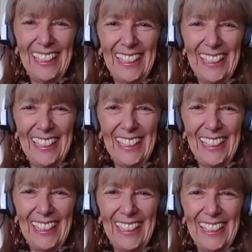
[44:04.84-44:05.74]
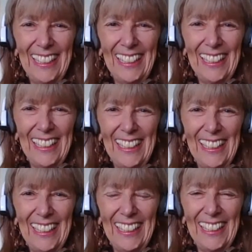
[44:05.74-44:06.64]

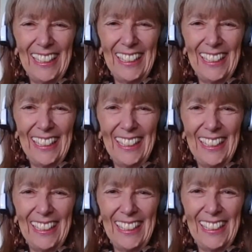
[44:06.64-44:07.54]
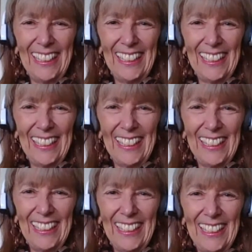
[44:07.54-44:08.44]

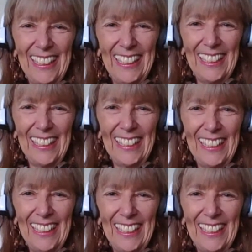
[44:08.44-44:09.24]
The person shown says nothing.